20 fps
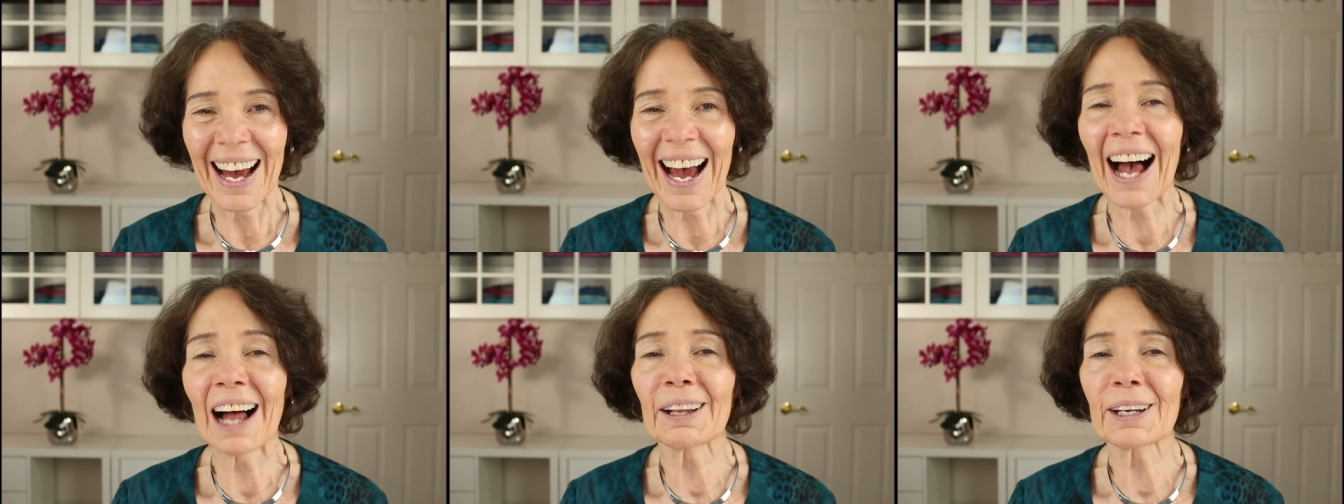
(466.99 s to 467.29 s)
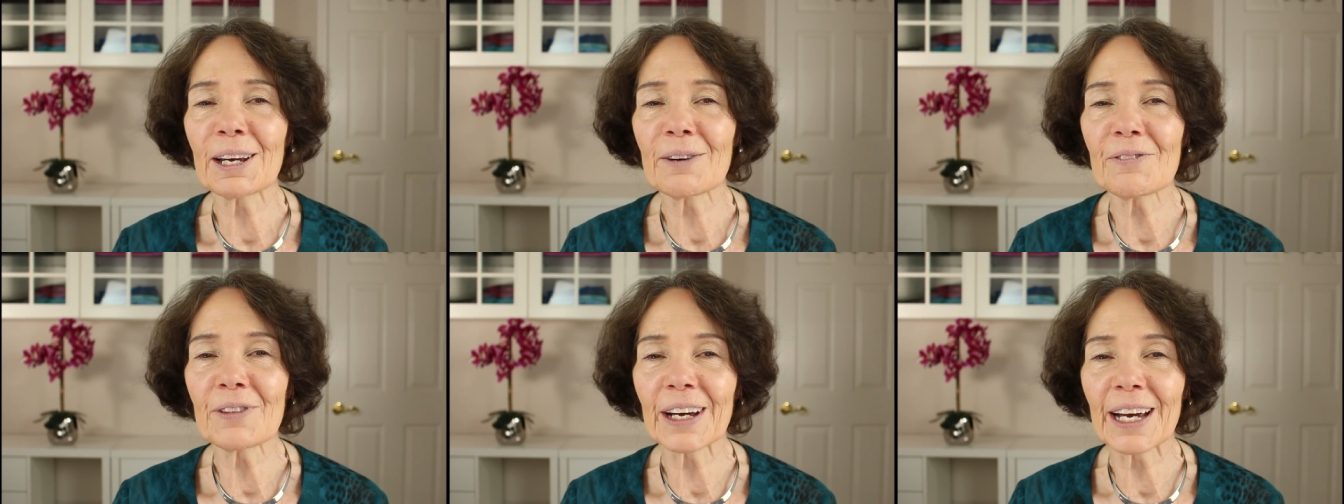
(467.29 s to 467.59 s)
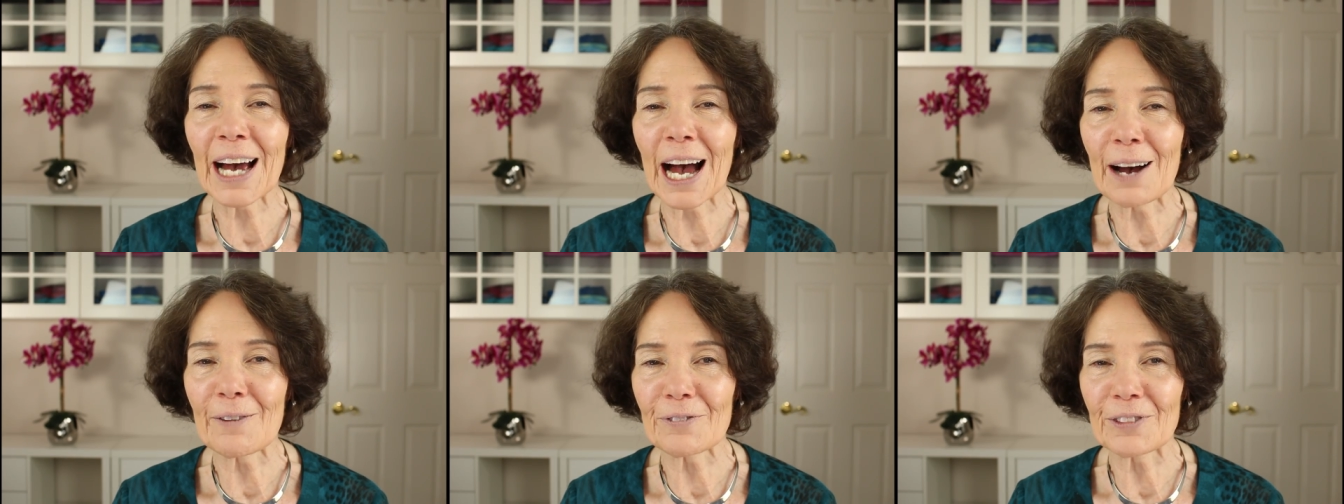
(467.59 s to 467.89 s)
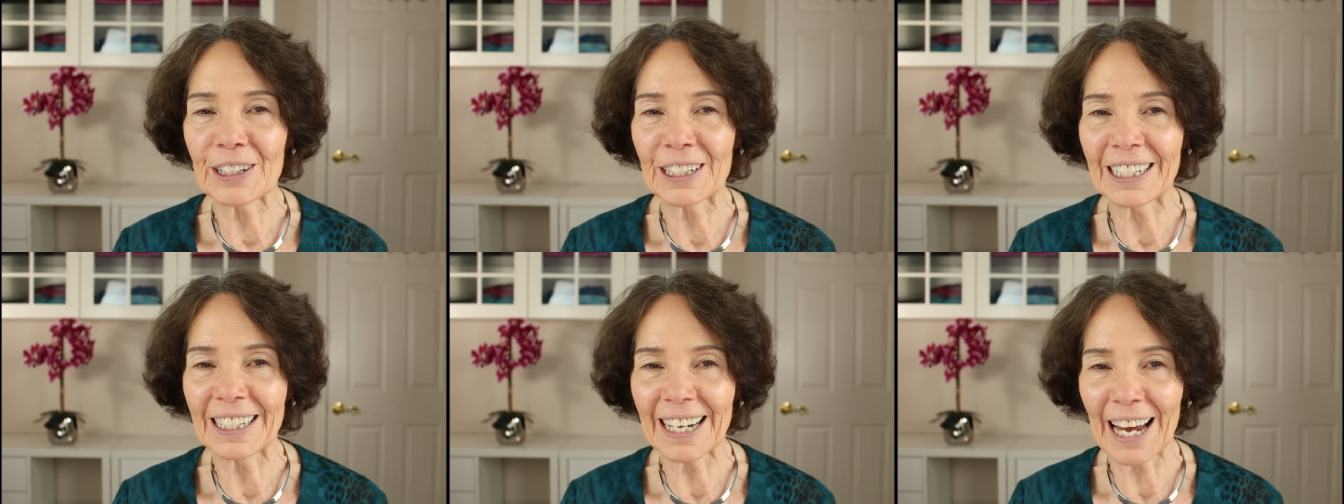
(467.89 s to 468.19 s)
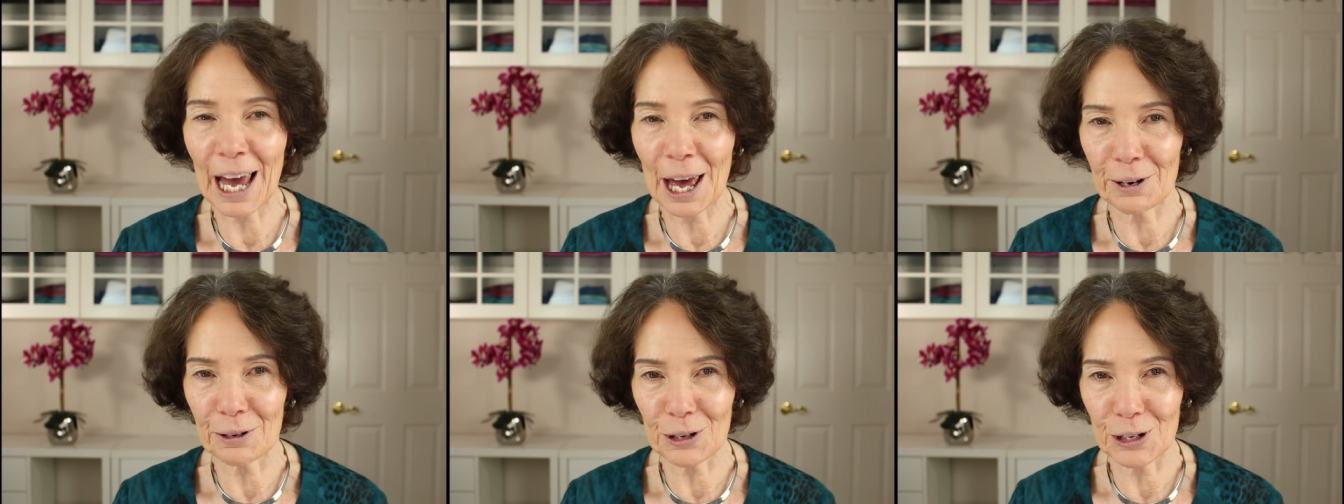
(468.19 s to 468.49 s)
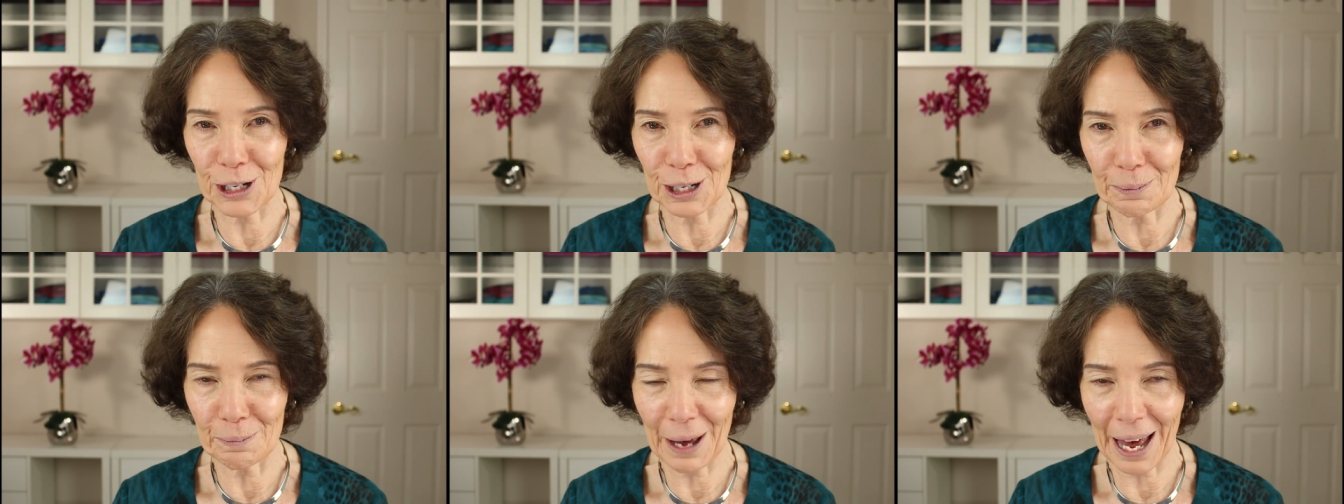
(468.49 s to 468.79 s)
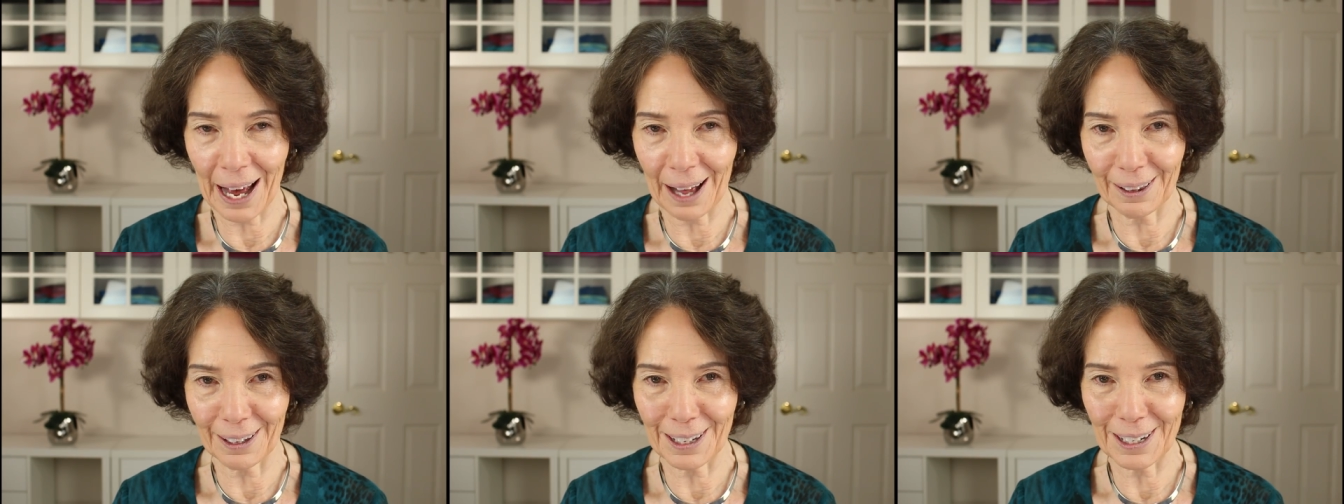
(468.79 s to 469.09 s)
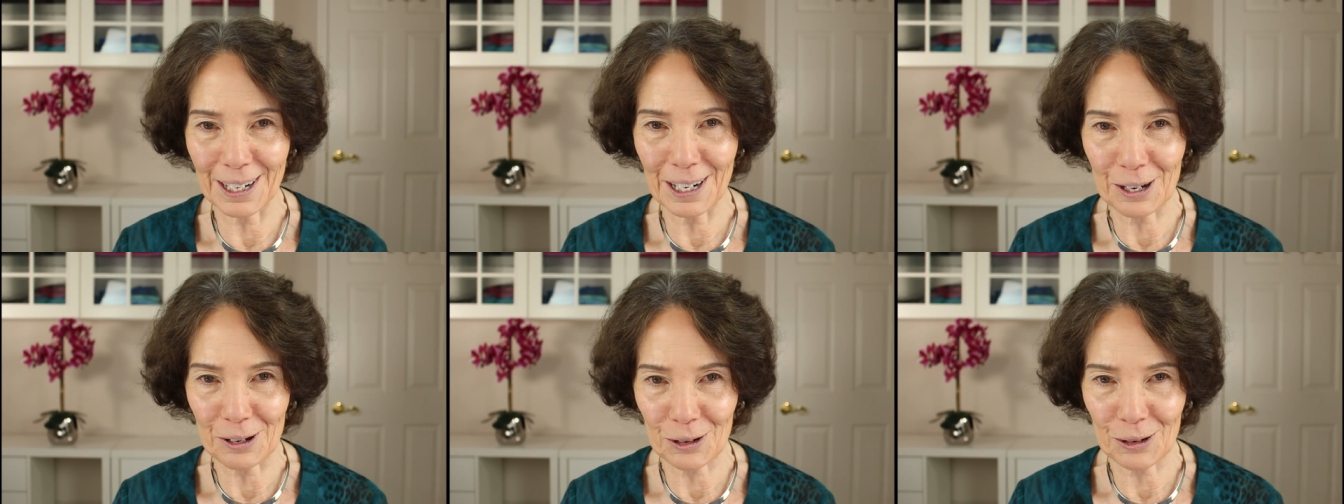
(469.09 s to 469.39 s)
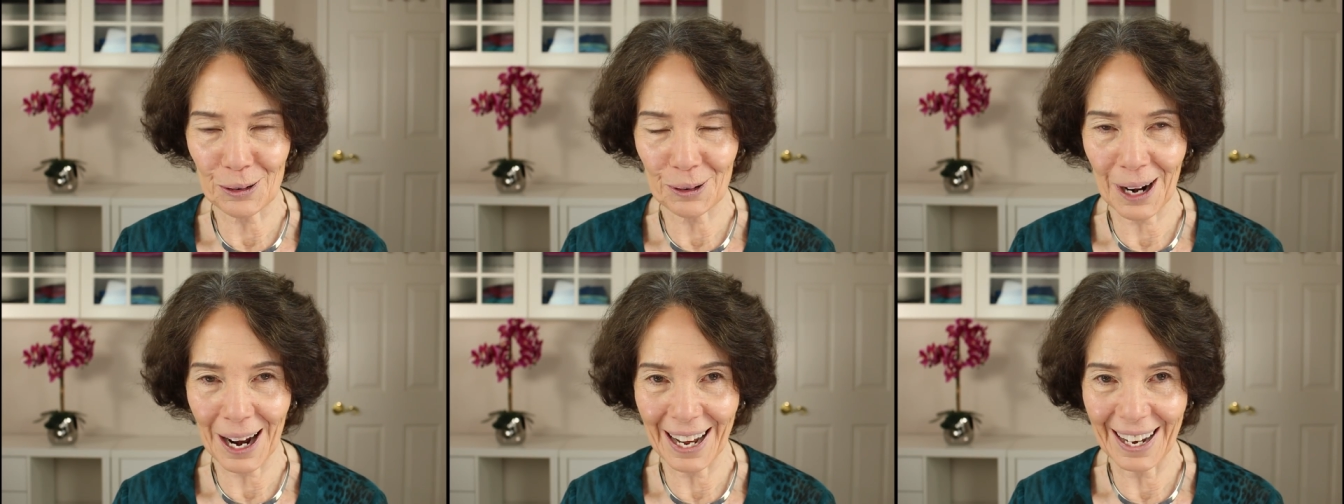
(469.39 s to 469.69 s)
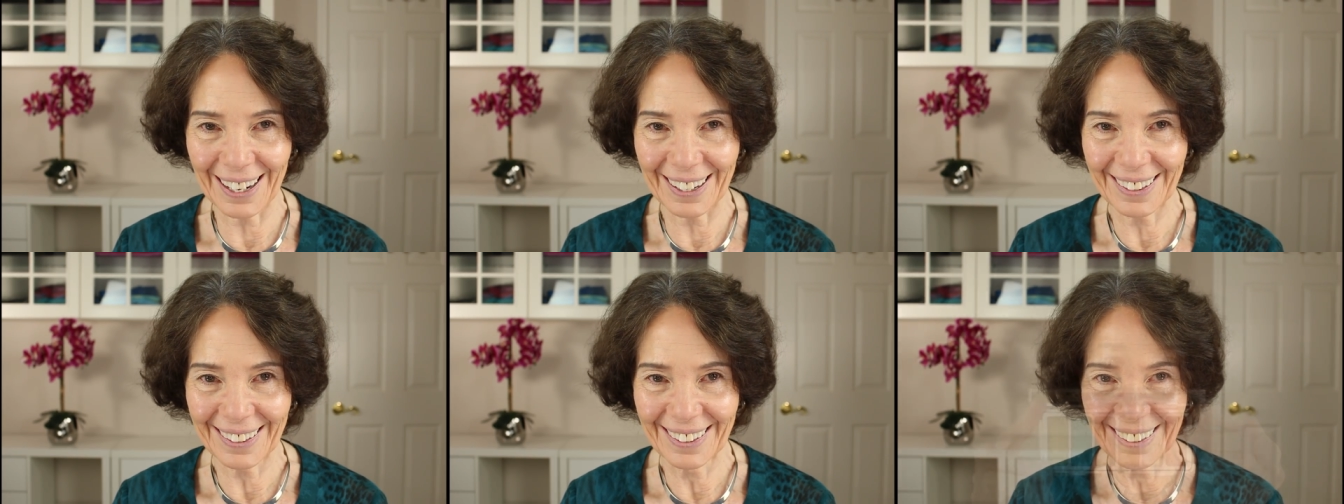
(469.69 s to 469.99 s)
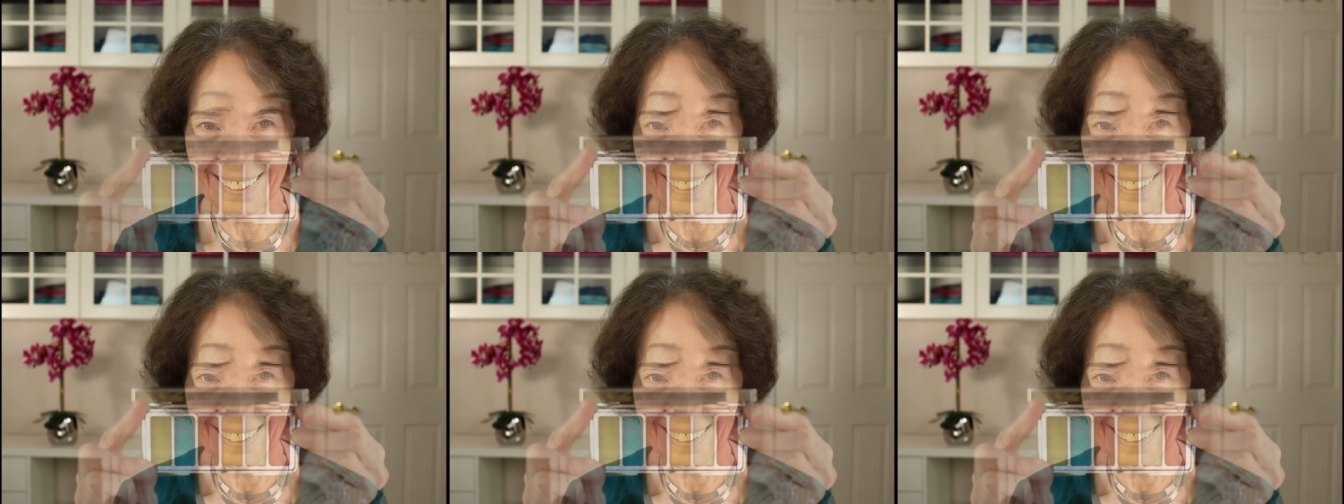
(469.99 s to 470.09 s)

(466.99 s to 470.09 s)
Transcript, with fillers: I'll give the Confident Energy palette a try.